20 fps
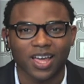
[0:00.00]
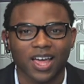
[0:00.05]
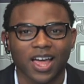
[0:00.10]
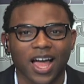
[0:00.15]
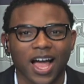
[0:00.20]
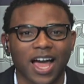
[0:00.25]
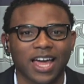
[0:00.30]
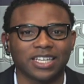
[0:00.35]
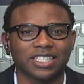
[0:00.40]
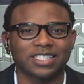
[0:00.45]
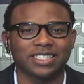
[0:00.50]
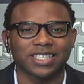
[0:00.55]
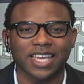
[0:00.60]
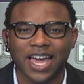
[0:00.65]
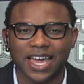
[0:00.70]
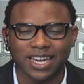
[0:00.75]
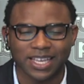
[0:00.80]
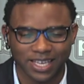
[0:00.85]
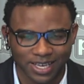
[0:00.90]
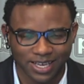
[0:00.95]
And
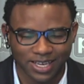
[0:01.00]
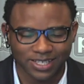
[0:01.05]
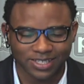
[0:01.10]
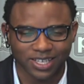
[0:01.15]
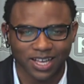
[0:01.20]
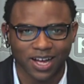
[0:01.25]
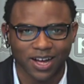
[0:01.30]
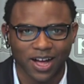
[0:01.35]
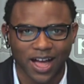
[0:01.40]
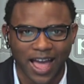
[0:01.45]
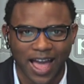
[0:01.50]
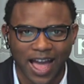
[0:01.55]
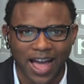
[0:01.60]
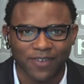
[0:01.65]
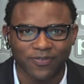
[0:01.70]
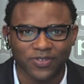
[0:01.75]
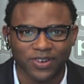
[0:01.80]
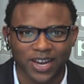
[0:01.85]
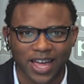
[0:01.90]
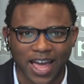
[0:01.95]
sketti is a
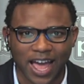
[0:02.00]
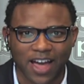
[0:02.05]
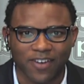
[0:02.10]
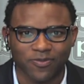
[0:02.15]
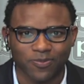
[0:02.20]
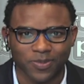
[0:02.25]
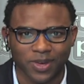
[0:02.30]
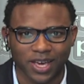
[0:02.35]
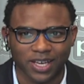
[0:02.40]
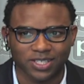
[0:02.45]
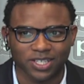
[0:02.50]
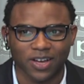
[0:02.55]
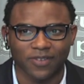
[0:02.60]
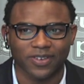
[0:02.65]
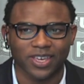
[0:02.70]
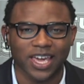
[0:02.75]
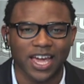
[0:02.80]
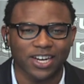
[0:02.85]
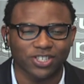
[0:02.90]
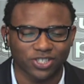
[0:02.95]
half and half mix of
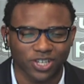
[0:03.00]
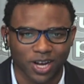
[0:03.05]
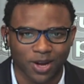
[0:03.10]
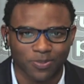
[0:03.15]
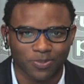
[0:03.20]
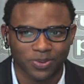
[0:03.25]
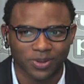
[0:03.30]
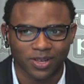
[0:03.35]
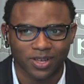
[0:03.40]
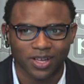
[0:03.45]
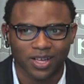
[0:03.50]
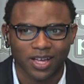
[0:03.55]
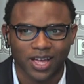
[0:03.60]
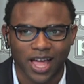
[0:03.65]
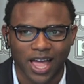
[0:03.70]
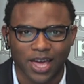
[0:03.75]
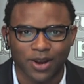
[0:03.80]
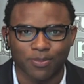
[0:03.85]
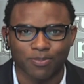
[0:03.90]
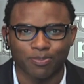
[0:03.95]
ketchup
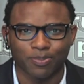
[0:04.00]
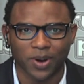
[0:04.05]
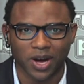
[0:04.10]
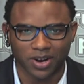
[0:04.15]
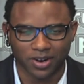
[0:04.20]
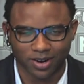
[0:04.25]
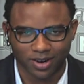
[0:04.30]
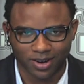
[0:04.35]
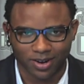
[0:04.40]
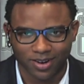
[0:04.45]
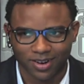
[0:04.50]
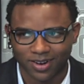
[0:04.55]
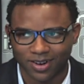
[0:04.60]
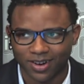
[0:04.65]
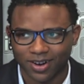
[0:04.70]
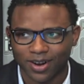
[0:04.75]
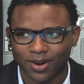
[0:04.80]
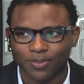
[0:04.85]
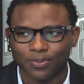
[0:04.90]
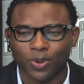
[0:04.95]
and butter
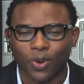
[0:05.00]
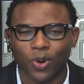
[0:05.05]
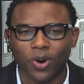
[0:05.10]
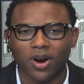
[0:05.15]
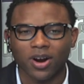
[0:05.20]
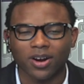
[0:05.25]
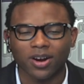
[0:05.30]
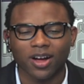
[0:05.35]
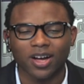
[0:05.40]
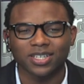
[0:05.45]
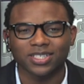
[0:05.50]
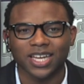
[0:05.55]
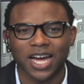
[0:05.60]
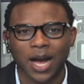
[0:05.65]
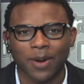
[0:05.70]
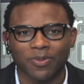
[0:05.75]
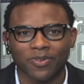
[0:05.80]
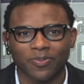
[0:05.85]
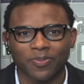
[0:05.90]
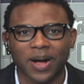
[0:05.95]
poured on
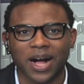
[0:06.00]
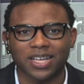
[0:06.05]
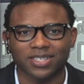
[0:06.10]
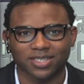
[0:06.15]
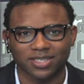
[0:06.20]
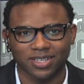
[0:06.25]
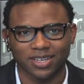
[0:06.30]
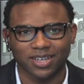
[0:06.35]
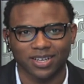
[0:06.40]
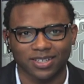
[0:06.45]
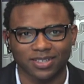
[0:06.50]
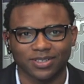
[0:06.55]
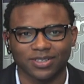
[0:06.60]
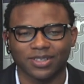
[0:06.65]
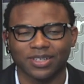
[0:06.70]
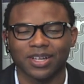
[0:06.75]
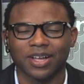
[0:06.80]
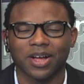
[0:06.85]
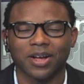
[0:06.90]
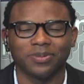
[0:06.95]
top of pasta.
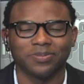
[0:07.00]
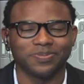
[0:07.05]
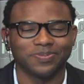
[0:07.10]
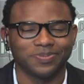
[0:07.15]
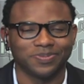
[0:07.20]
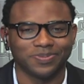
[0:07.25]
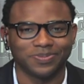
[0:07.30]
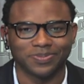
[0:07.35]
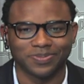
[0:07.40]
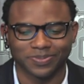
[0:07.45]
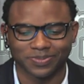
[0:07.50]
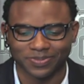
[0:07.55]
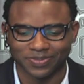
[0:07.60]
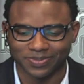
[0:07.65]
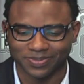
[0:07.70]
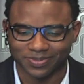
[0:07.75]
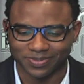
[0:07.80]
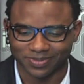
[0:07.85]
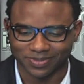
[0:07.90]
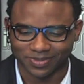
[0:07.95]
Mmm,
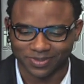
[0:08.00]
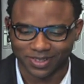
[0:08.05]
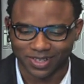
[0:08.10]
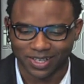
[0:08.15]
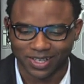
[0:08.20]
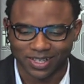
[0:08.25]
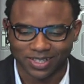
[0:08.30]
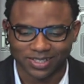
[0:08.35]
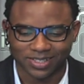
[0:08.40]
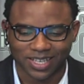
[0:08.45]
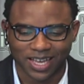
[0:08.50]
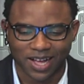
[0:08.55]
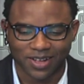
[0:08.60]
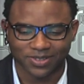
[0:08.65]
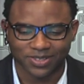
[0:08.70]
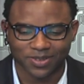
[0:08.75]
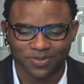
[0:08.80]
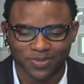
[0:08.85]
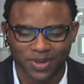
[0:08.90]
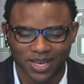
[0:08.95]

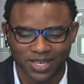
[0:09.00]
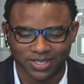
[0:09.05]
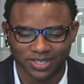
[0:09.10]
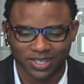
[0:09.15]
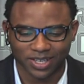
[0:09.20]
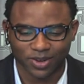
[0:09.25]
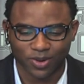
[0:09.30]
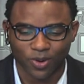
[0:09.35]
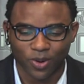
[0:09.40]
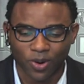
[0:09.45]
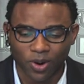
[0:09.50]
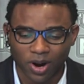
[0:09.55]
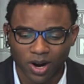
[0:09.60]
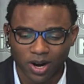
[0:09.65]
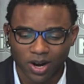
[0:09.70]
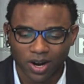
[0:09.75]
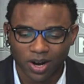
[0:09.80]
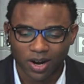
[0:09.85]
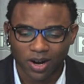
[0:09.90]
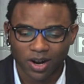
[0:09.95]
sounds amazing.
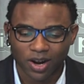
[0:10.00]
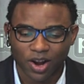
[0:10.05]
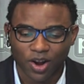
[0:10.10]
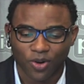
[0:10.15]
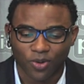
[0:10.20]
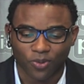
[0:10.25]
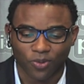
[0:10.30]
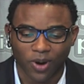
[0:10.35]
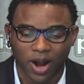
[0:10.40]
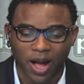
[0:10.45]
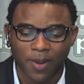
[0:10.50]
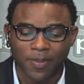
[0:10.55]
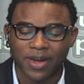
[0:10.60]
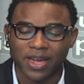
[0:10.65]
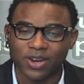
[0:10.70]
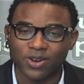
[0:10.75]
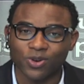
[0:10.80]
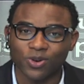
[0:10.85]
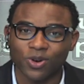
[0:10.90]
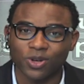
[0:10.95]
Or ramen
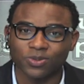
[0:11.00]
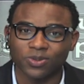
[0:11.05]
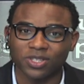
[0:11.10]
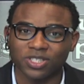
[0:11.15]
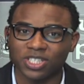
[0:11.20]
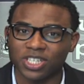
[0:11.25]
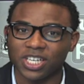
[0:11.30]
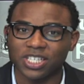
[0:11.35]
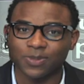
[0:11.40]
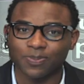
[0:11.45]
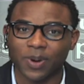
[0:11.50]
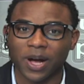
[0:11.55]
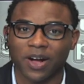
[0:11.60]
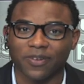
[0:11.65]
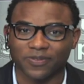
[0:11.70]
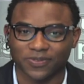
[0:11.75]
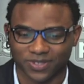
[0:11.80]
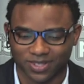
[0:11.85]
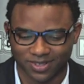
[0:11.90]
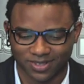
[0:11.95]
noodles with cheese
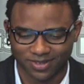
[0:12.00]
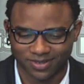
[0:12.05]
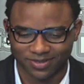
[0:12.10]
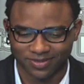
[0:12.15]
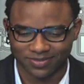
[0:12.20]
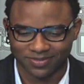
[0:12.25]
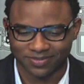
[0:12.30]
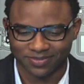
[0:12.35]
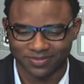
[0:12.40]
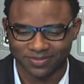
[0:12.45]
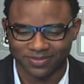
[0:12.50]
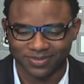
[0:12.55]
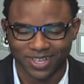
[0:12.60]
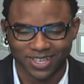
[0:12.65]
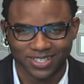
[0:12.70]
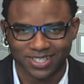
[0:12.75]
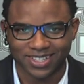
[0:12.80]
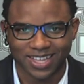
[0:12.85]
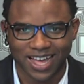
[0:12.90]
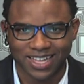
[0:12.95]
puffs.
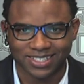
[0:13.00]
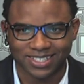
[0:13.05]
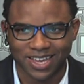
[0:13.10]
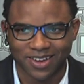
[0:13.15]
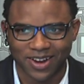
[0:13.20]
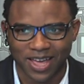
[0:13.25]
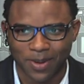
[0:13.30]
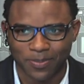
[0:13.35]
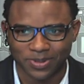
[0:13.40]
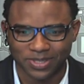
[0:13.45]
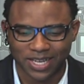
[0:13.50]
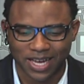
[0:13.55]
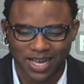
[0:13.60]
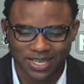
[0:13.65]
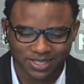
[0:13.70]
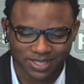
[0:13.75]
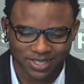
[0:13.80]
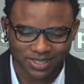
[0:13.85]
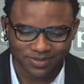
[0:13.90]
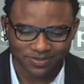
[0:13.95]
Doesn't that sound
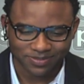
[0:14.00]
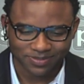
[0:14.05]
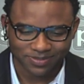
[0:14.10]
appetizing?